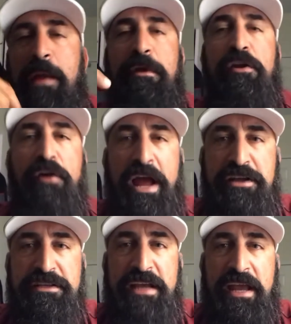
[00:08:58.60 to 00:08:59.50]
maybe you're
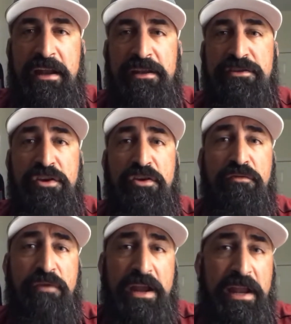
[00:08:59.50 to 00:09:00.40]
agitated, so you're
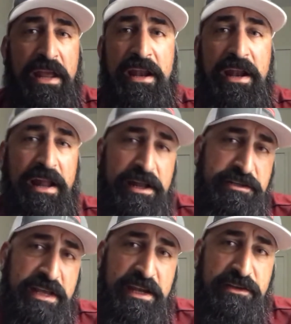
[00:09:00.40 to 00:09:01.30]
reading it in an
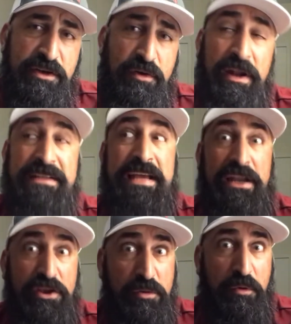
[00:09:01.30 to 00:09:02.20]
agitated tone. That's
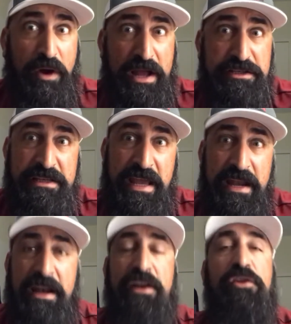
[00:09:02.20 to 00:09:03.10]
getting you more
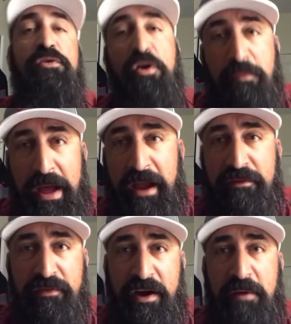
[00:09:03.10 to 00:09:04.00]
agitated, and you go back
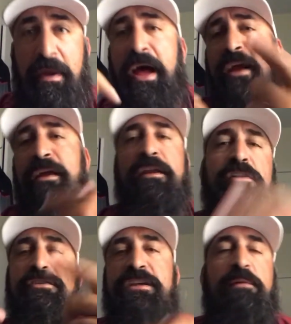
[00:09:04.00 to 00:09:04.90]
and fire back,
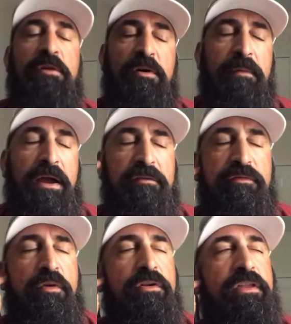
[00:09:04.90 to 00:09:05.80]
you just keep going back and
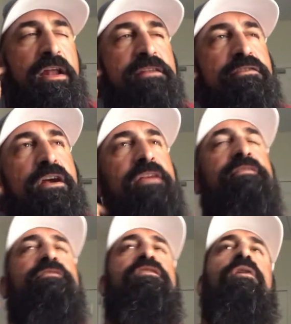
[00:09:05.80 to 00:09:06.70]
forth, and that's
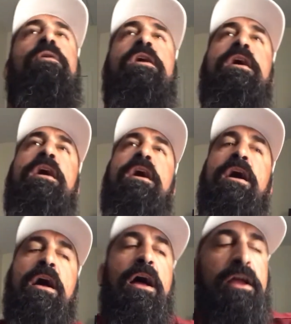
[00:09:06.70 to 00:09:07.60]
crazy. So,
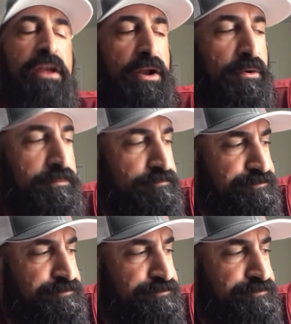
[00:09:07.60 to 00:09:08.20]
don't